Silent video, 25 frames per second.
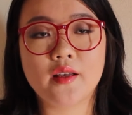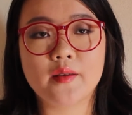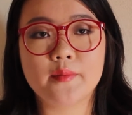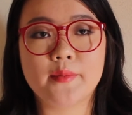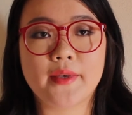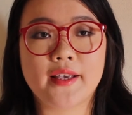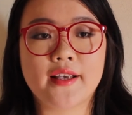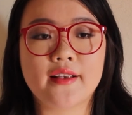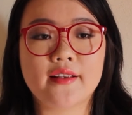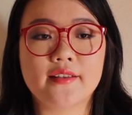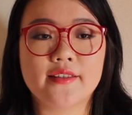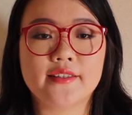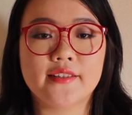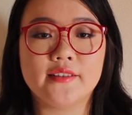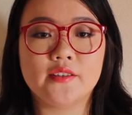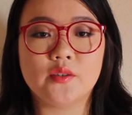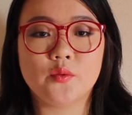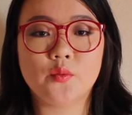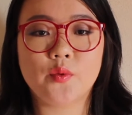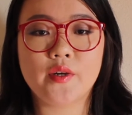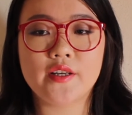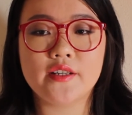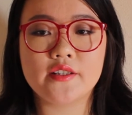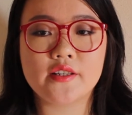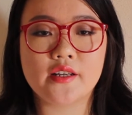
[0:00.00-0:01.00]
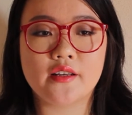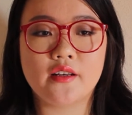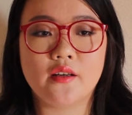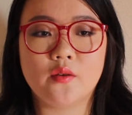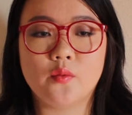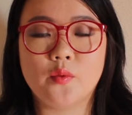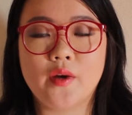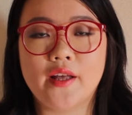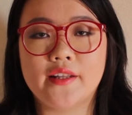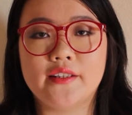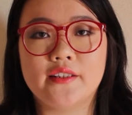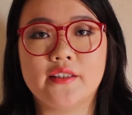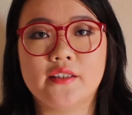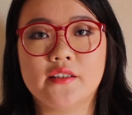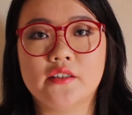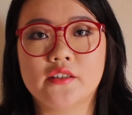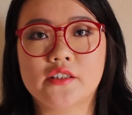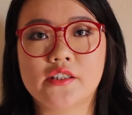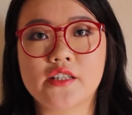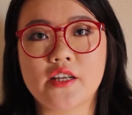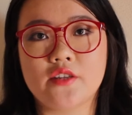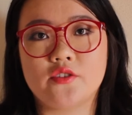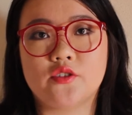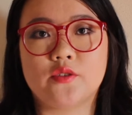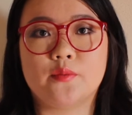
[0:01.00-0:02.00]
because in the winter weather
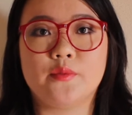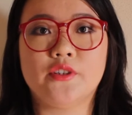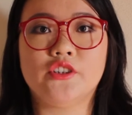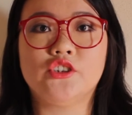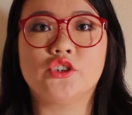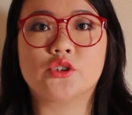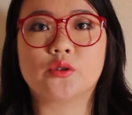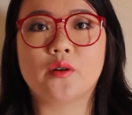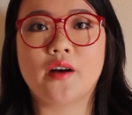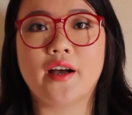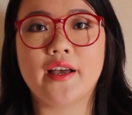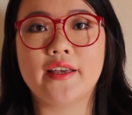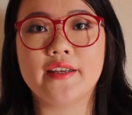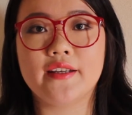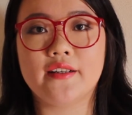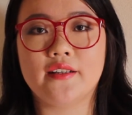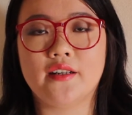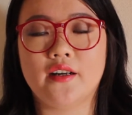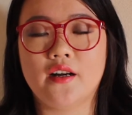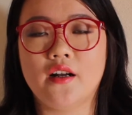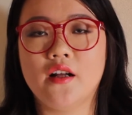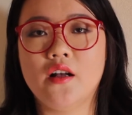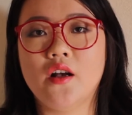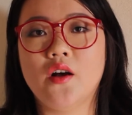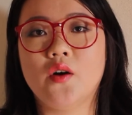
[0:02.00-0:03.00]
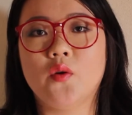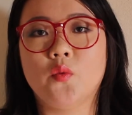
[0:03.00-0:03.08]
tends to be drier,